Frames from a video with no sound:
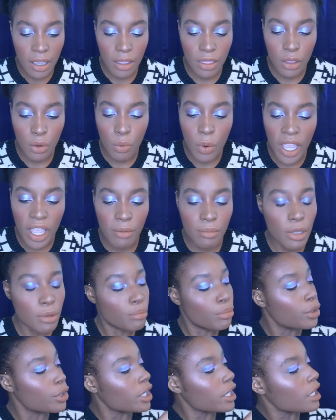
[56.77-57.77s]
the way I've been
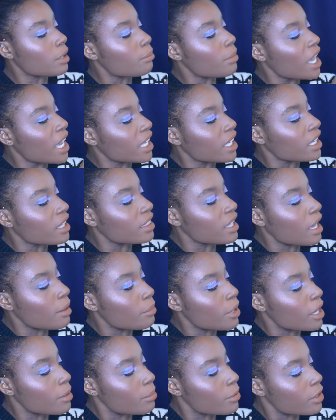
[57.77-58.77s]
putting it back in that
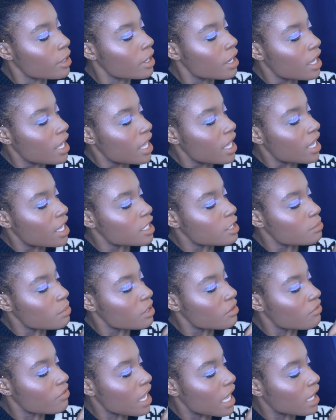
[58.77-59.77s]
paper has
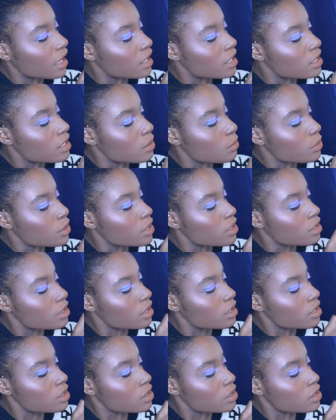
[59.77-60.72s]
been valid. So we're just gonna